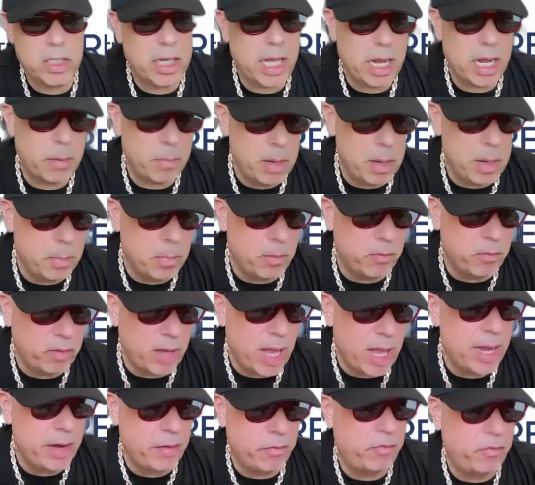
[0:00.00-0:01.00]
A lot of people
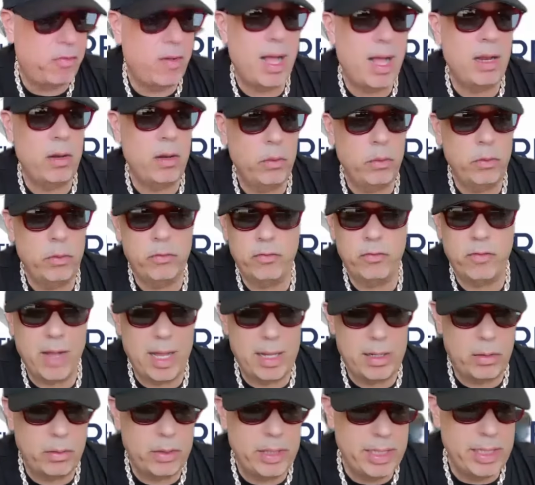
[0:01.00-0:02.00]
kind of
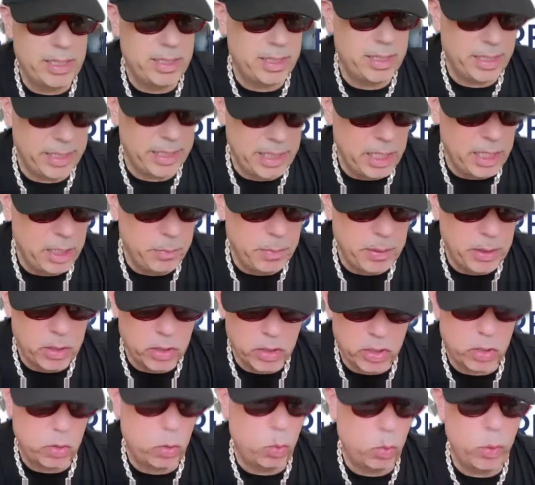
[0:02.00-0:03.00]
followed his lead
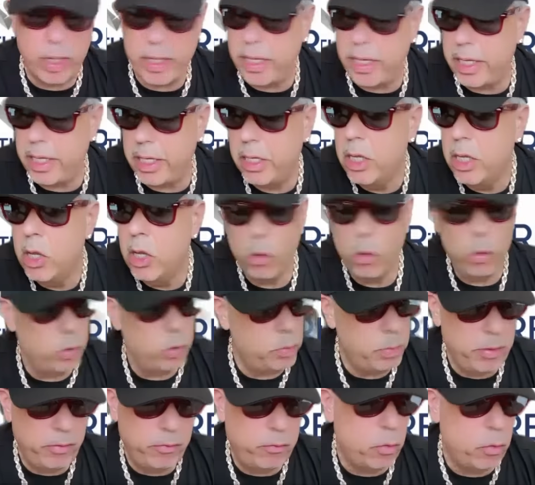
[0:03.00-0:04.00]
because the Whitney was
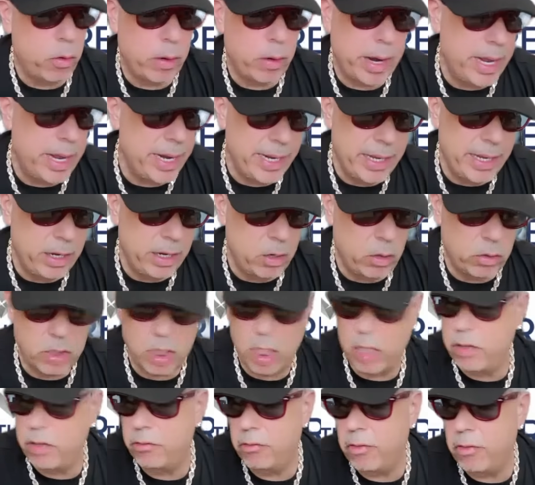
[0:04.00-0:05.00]
before any of those
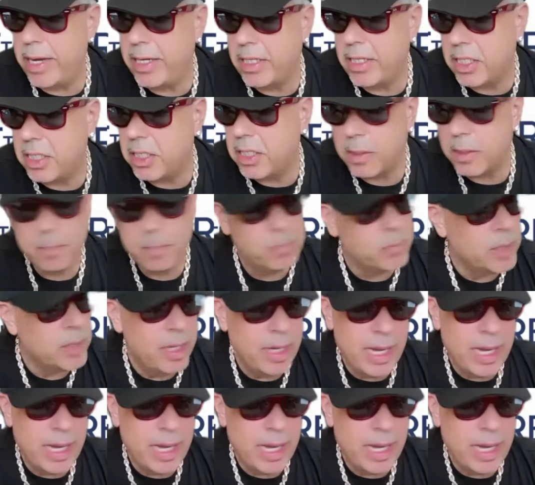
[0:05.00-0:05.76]
other races.